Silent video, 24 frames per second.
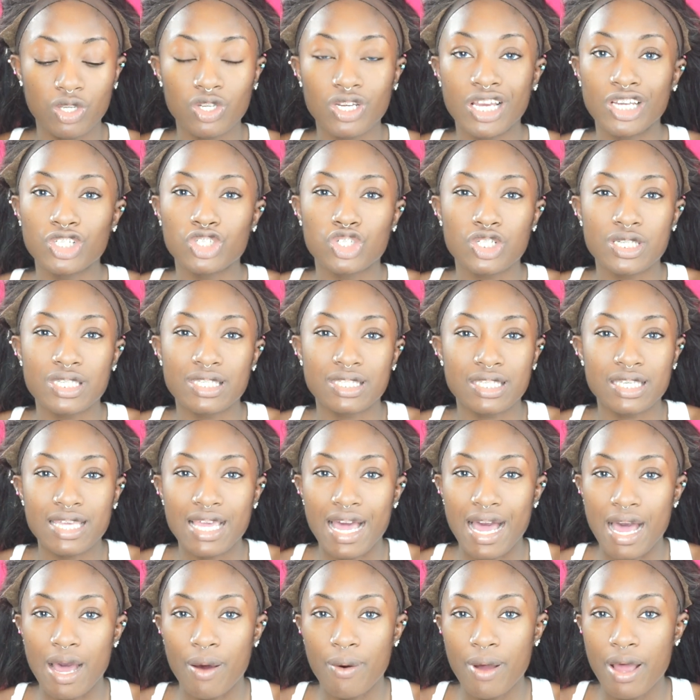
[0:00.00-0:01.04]
You guys just see
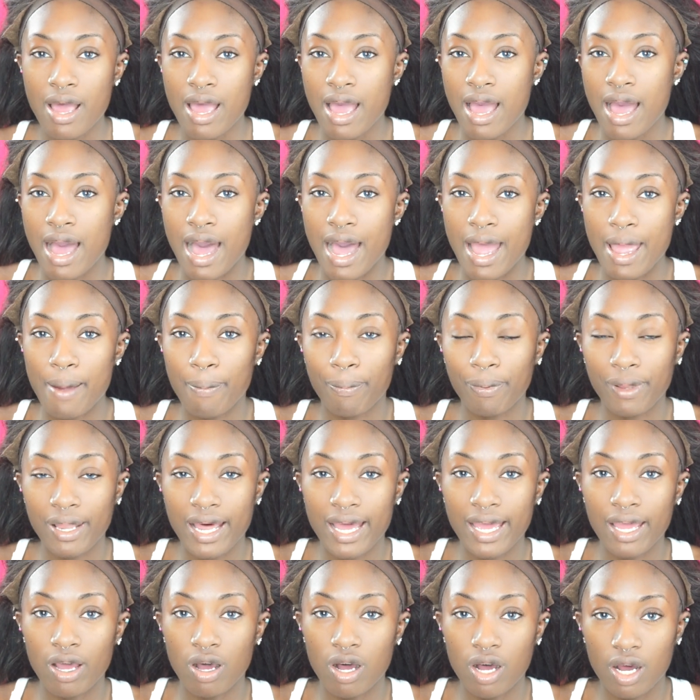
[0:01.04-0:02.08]
how I
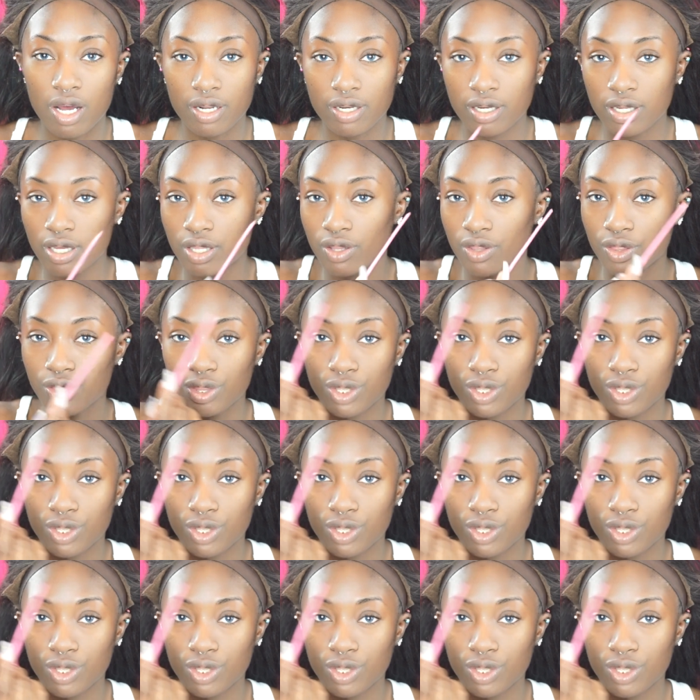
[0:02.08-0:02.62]
apply on